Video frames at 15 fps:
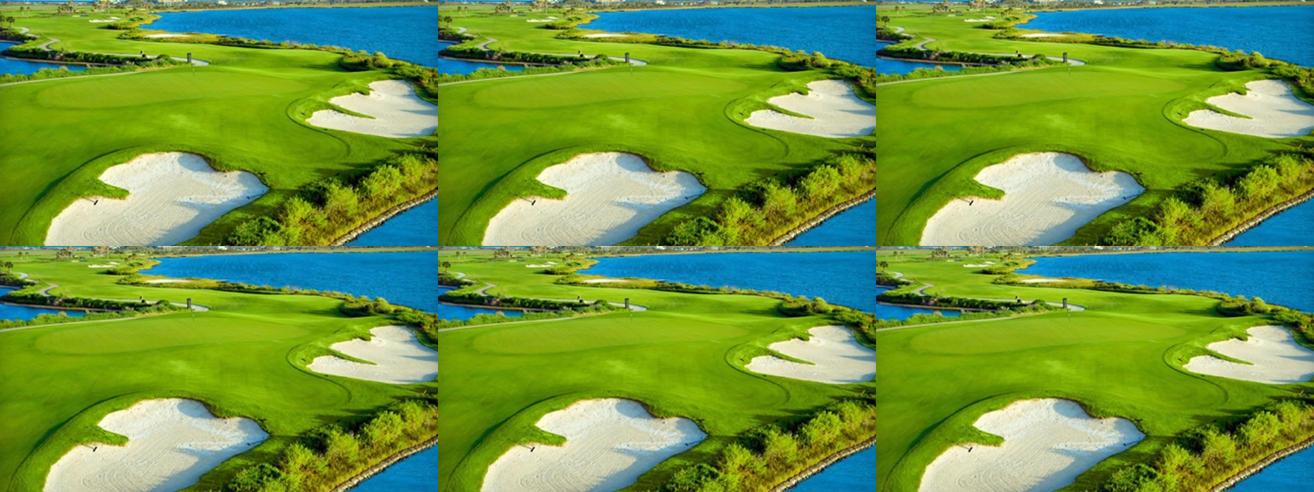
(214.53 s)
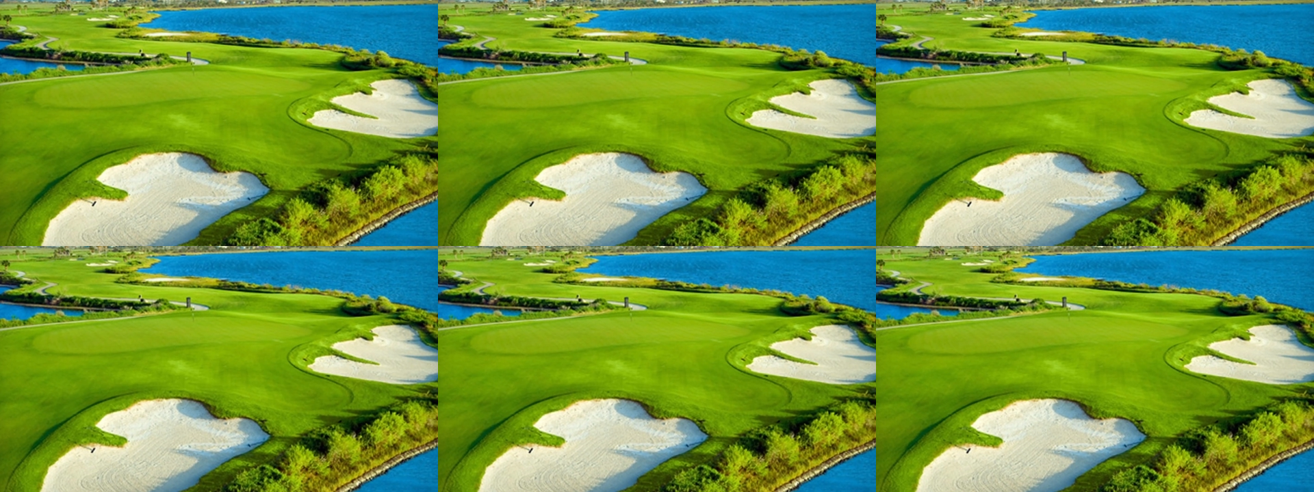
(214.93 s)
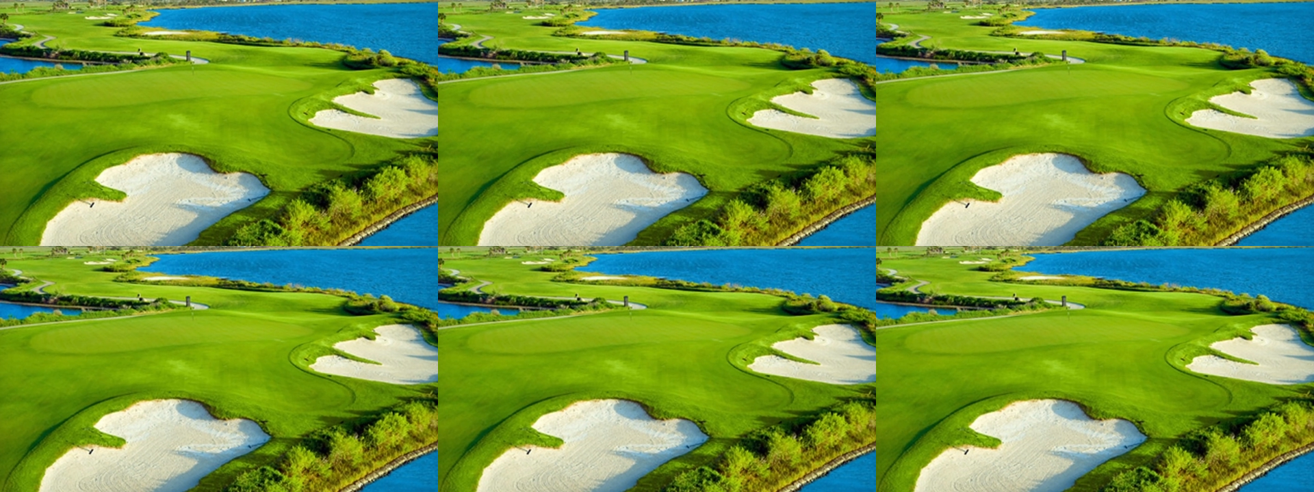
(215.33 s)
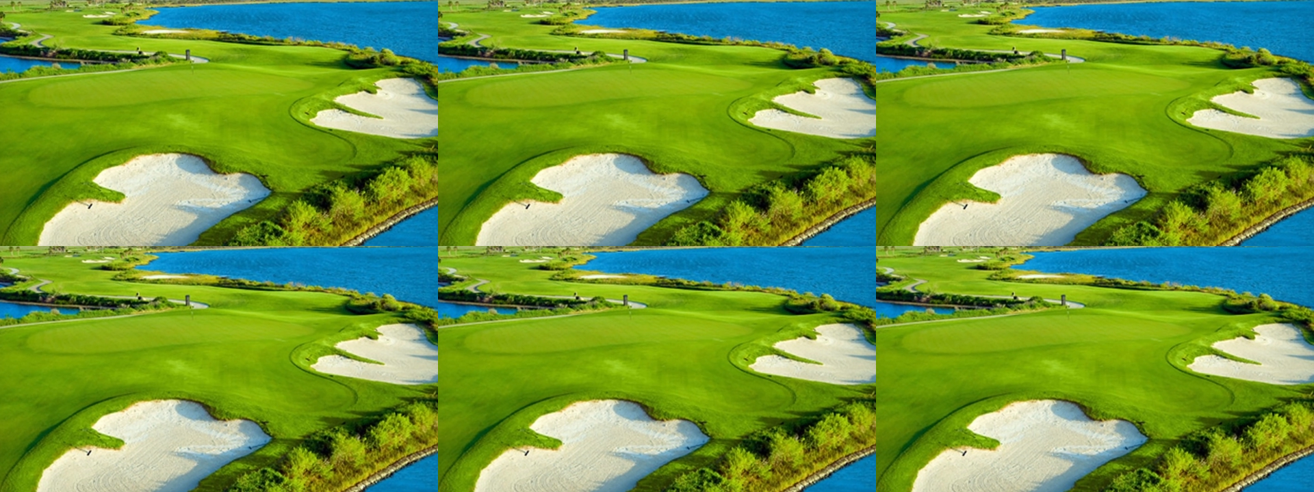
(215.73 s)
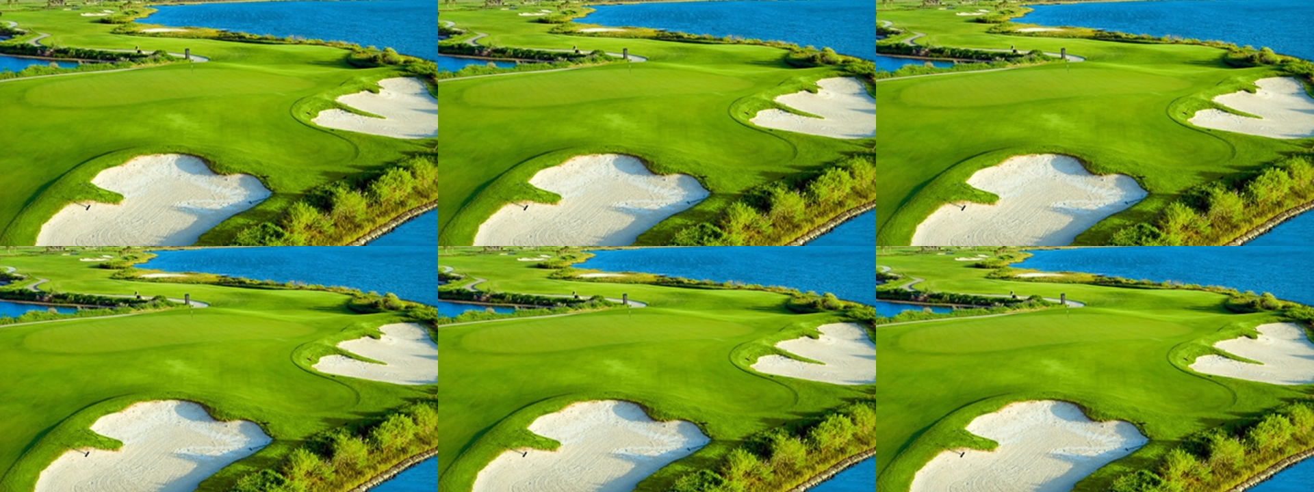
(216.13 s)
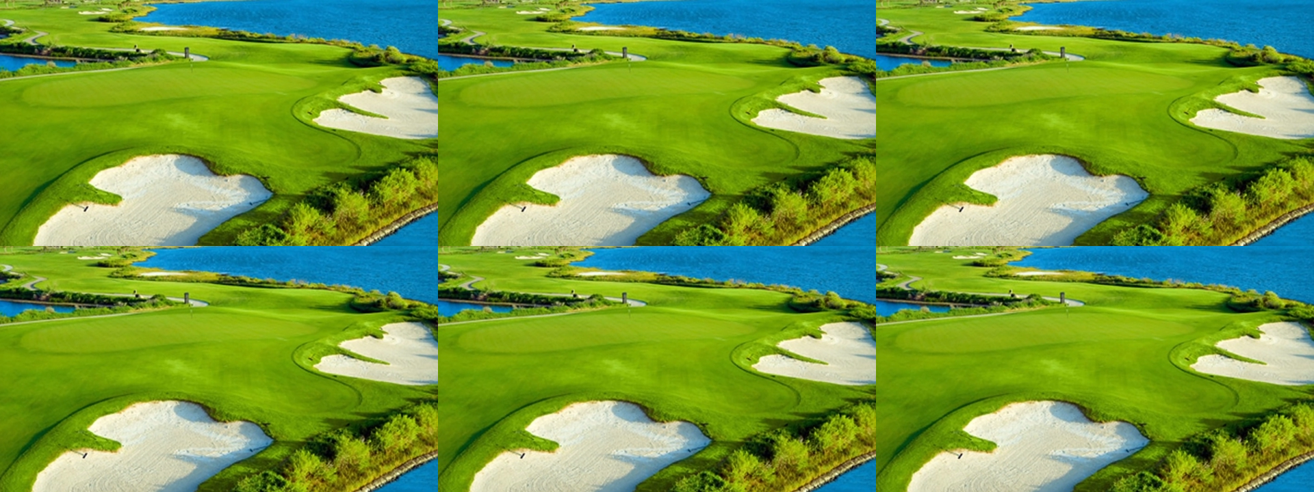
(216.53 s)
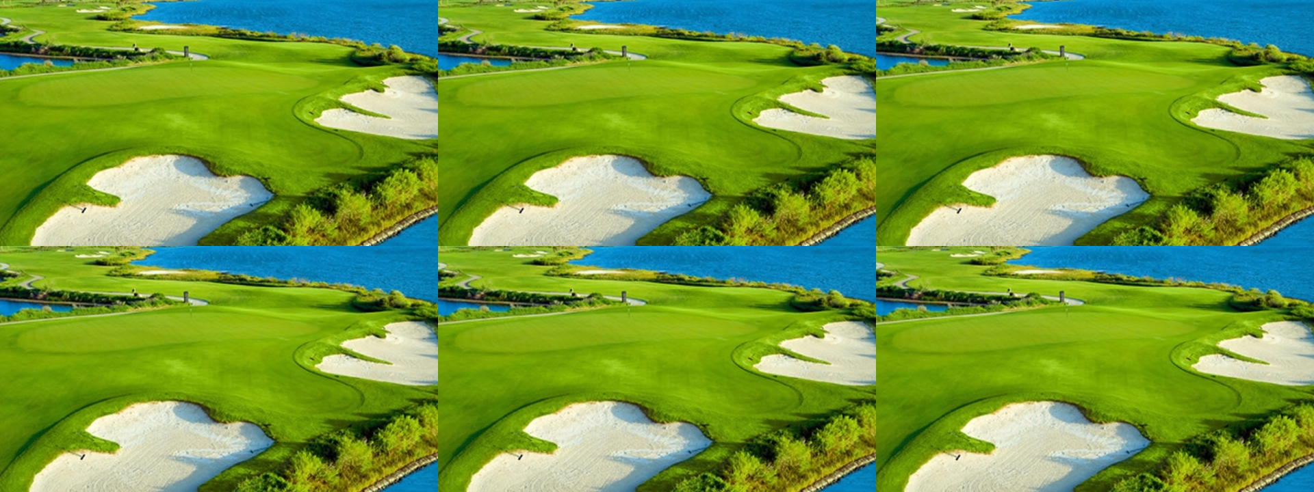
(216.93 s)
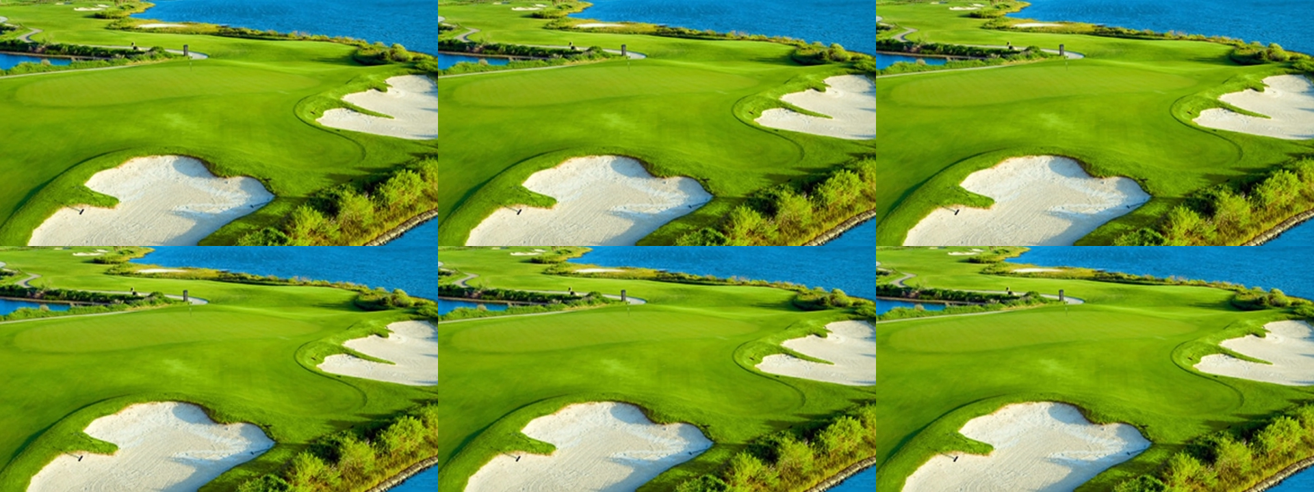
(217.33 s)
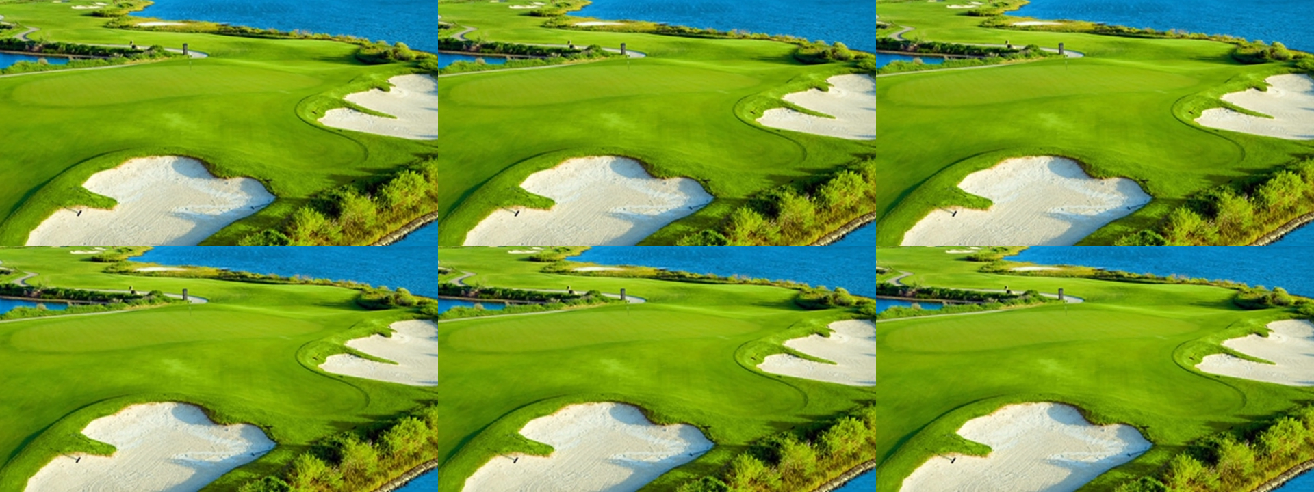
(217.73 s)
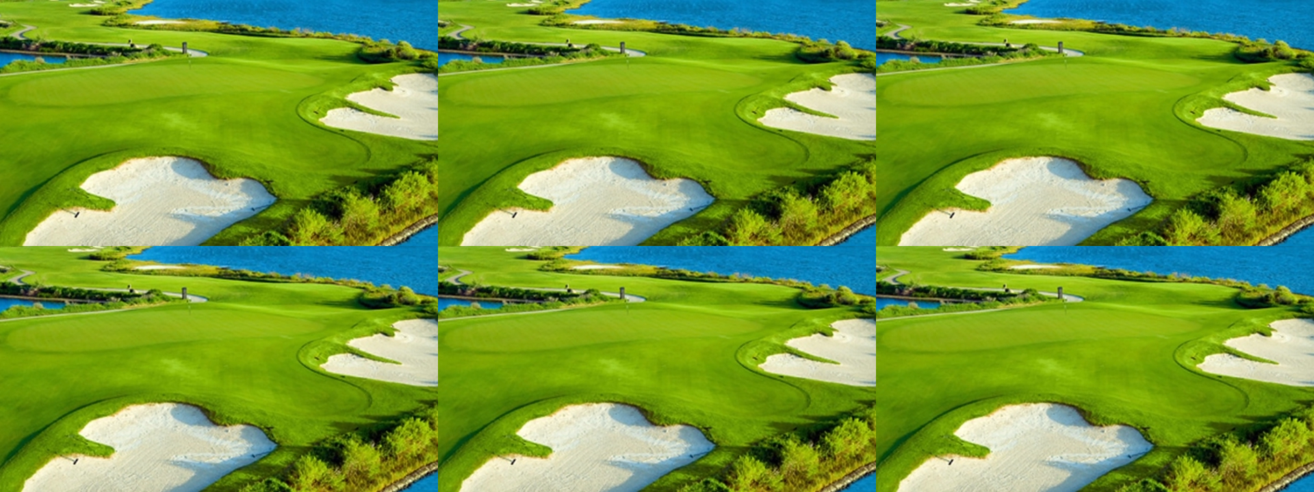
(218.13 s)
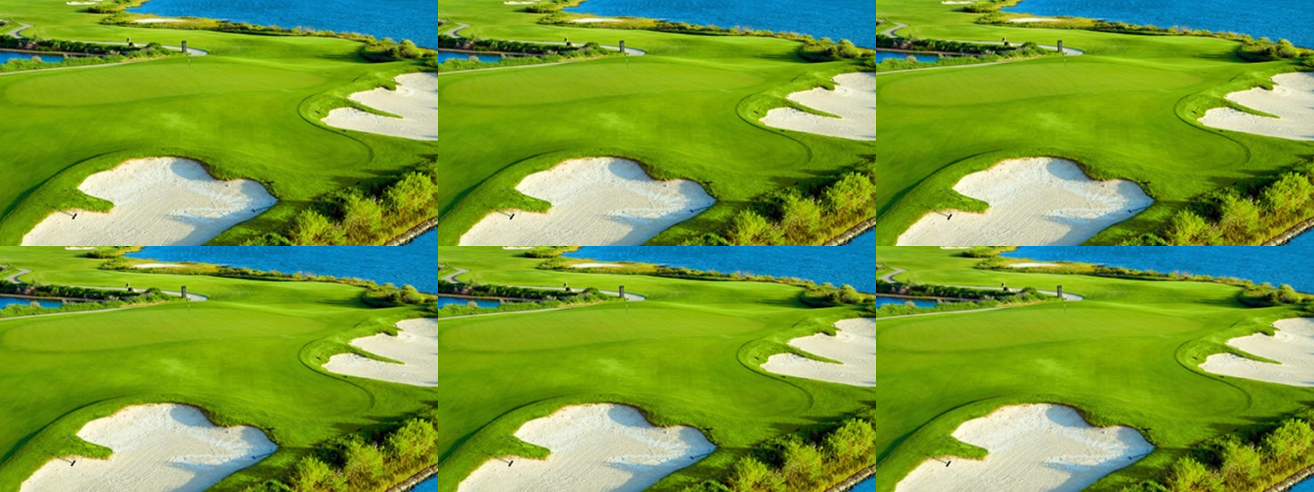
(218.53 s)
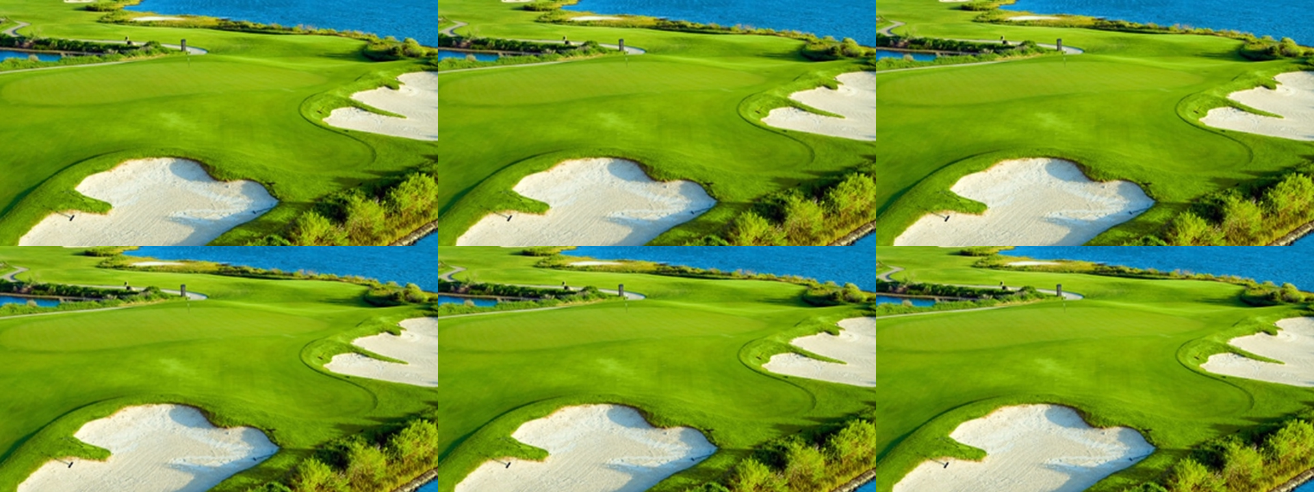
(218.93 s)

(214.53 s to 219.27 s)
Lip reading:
Nobody's mouth can be seen.